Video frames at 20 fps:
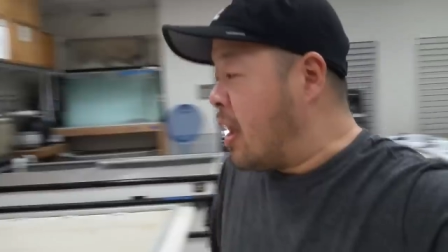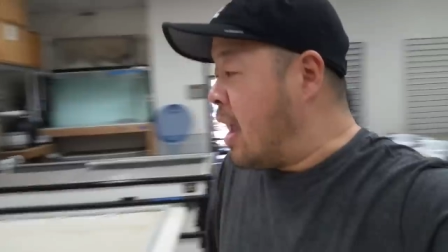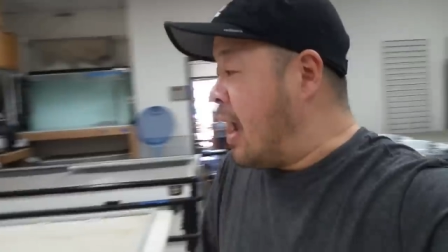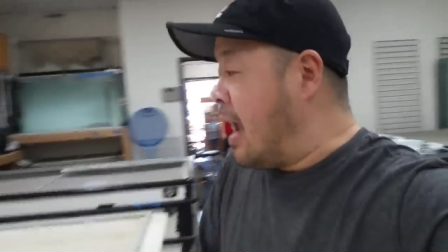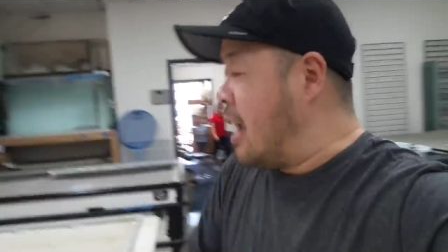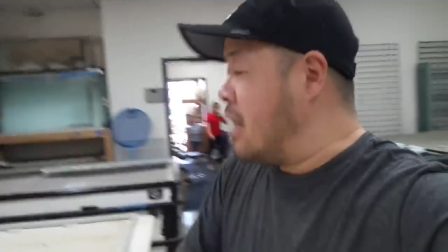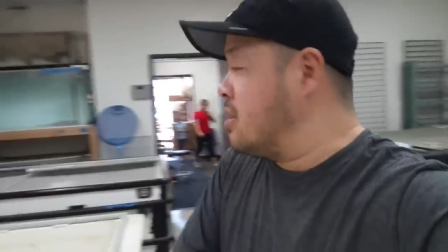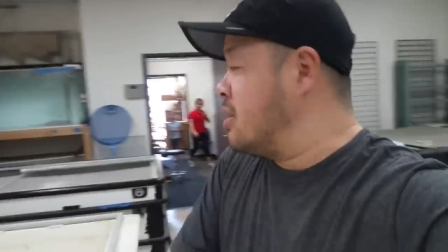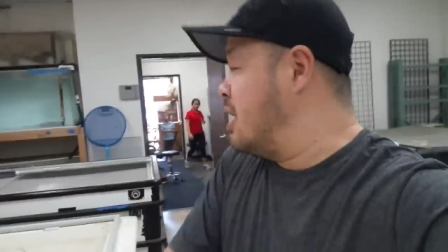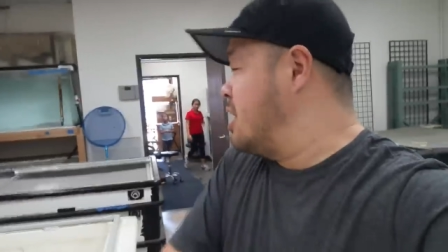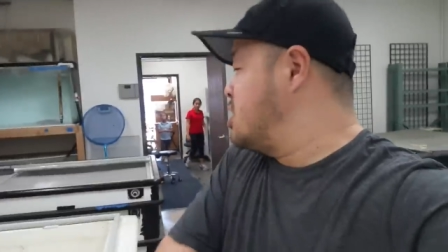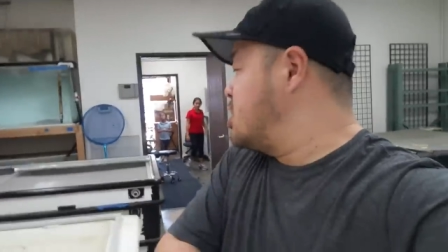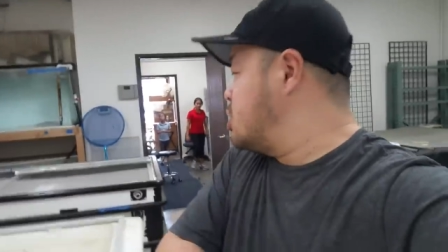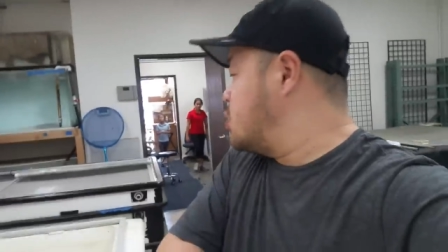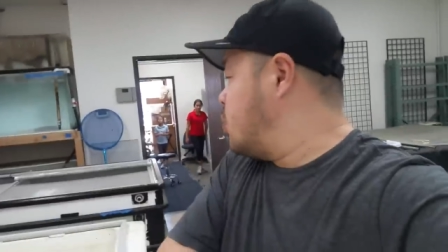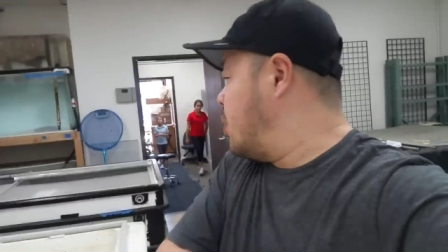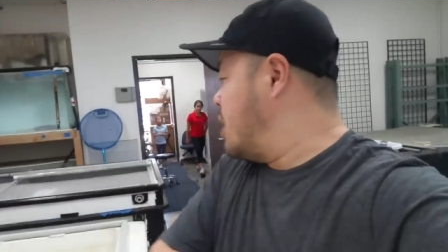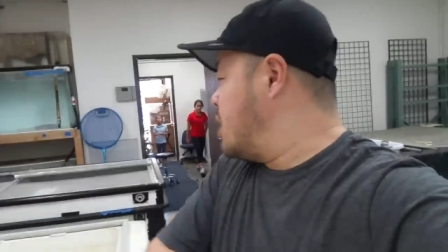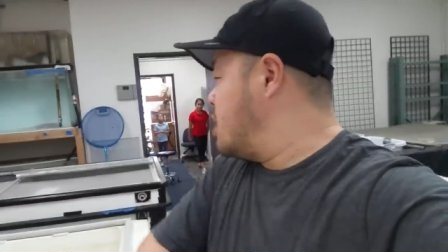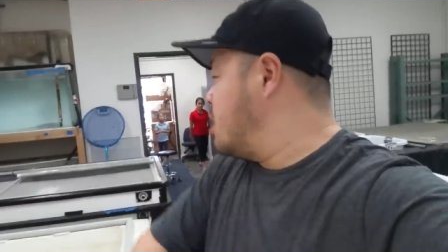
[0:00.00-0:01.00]
and they just
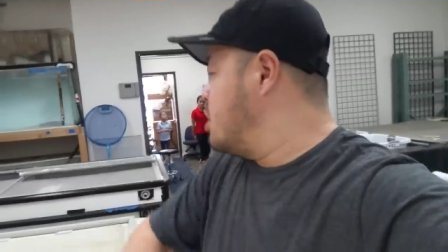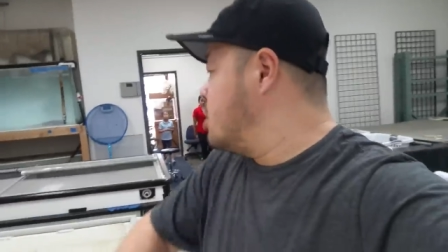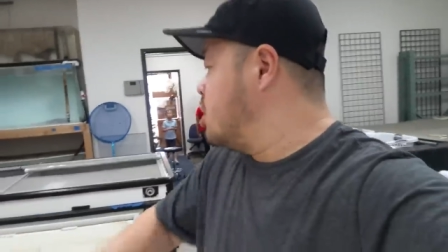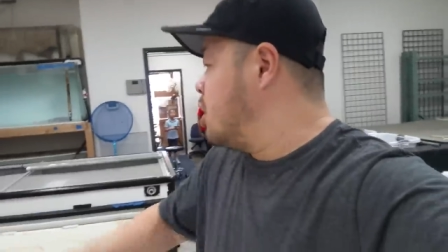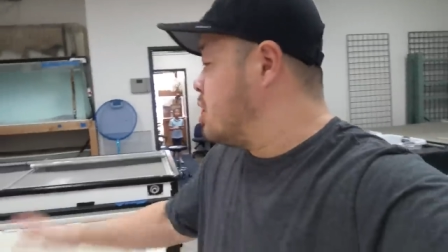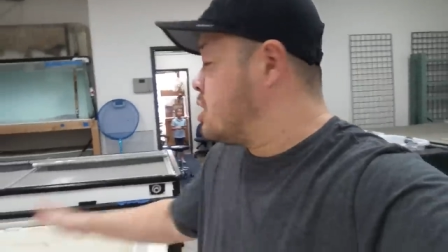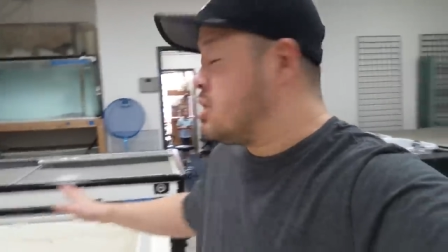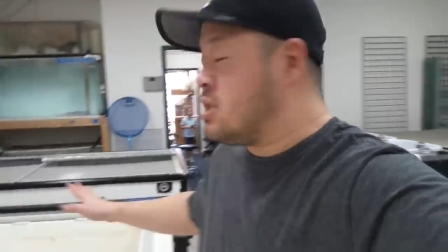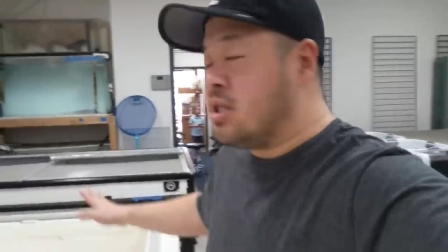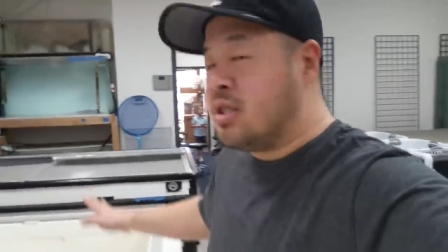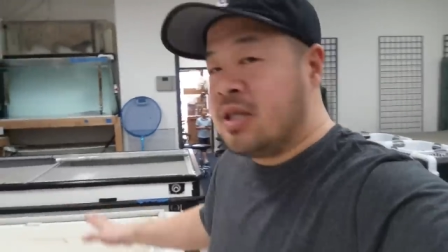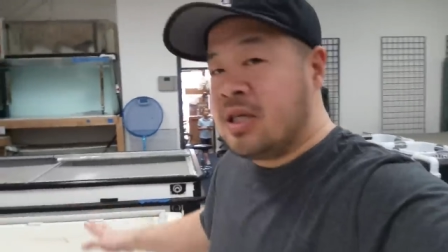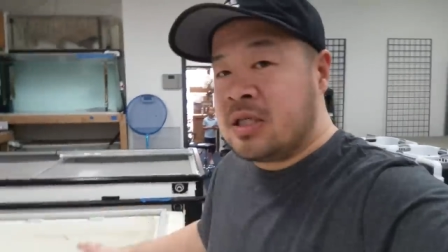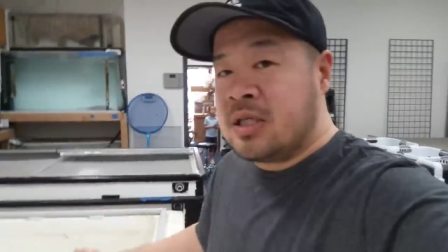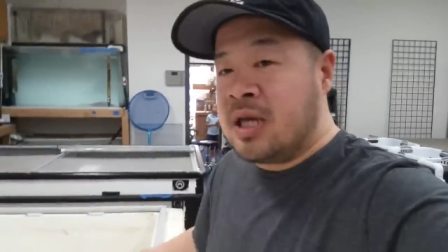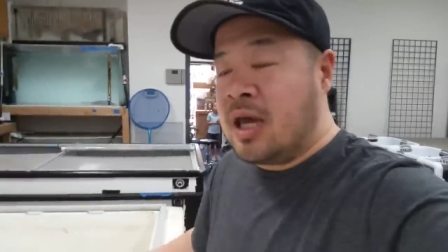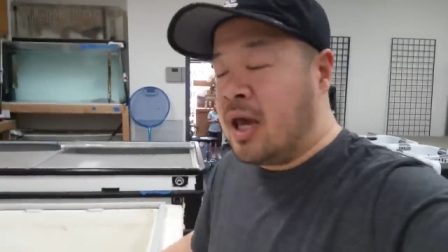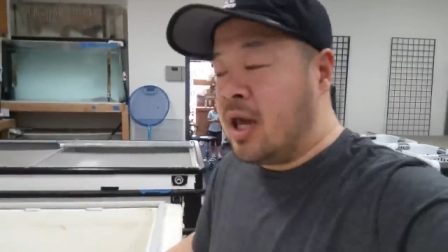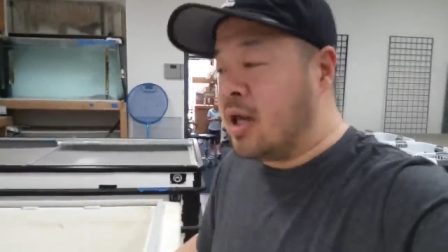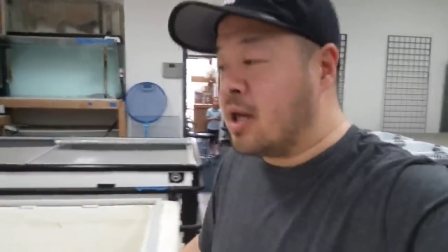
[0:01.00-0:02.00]
went nuts in this
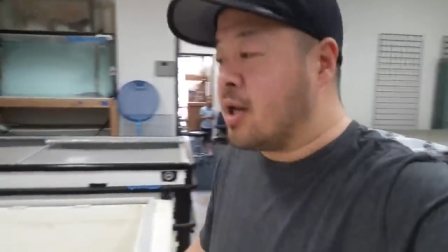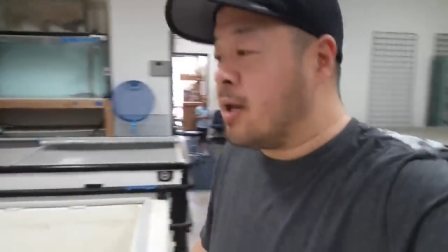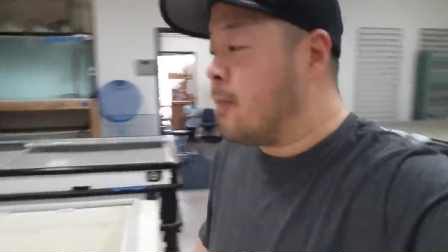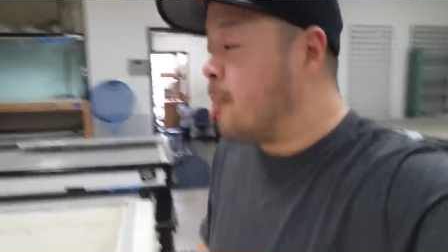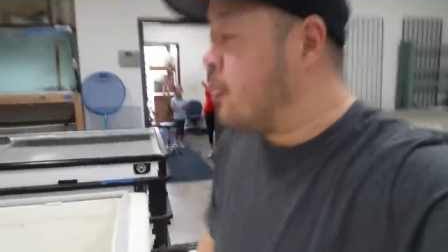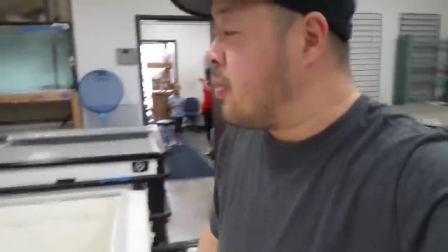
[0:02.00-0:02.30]
tank,